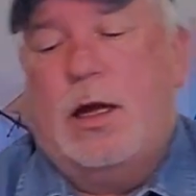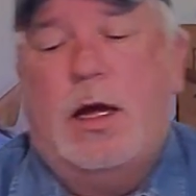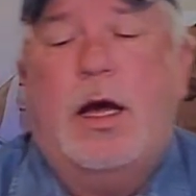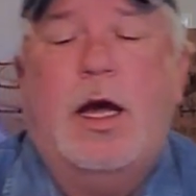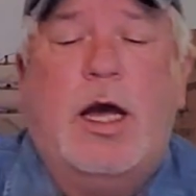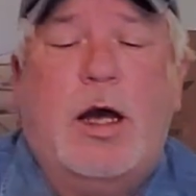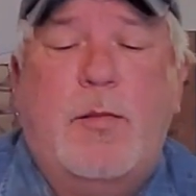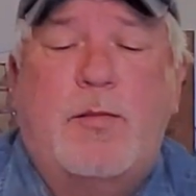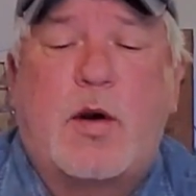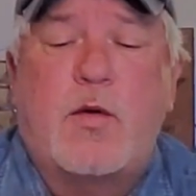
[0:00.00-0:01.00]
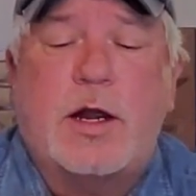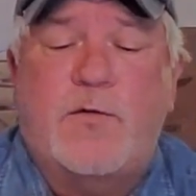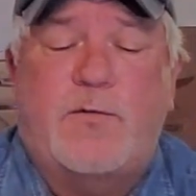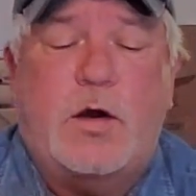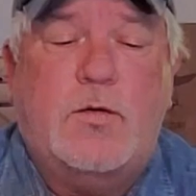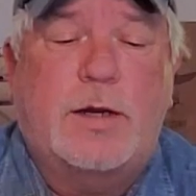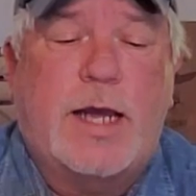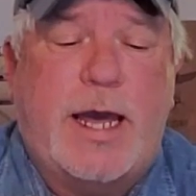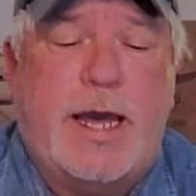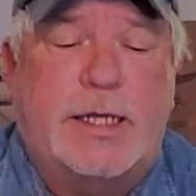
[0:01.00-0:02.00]
Broken phone
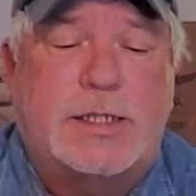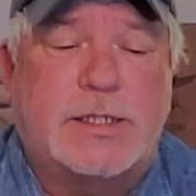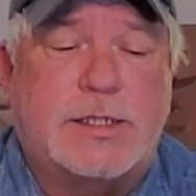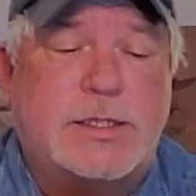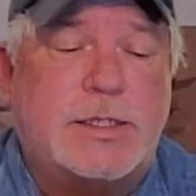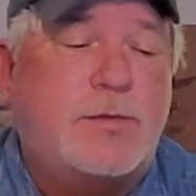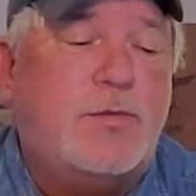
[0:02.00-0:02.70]
case.